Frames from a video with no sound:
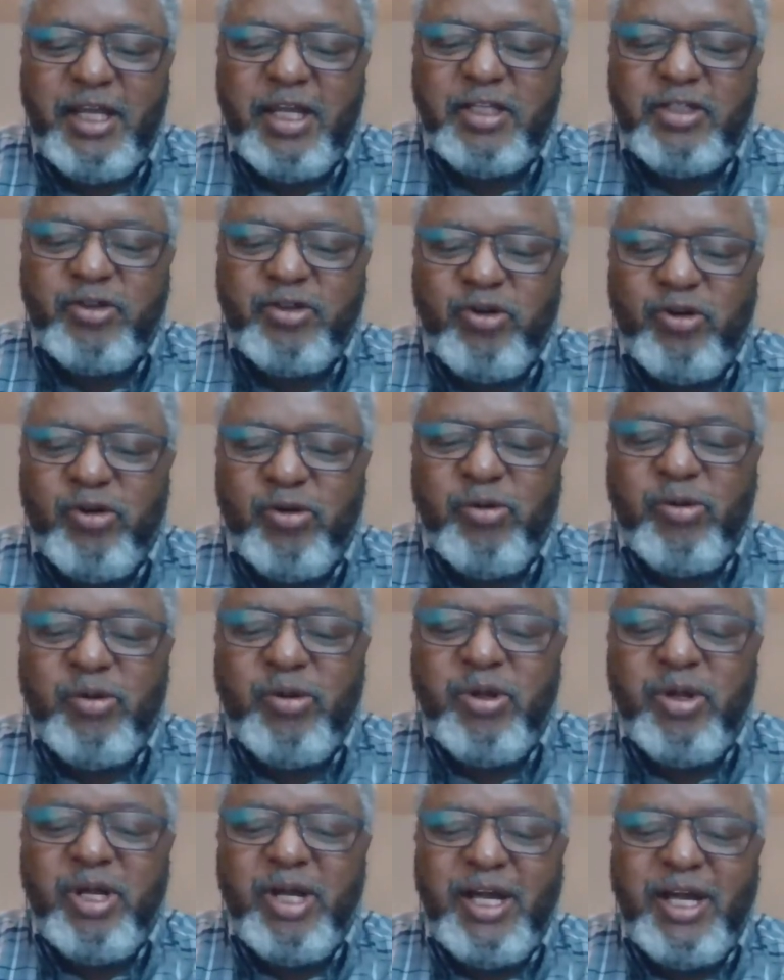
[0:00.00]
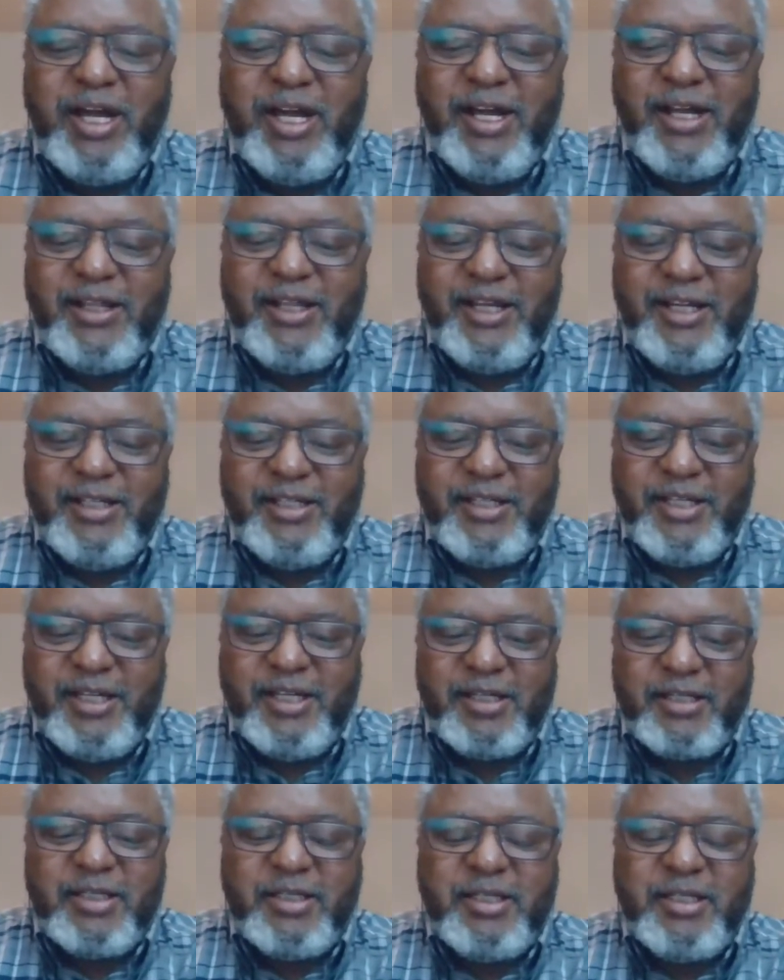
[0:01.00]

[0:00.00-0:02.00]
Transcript: So there is a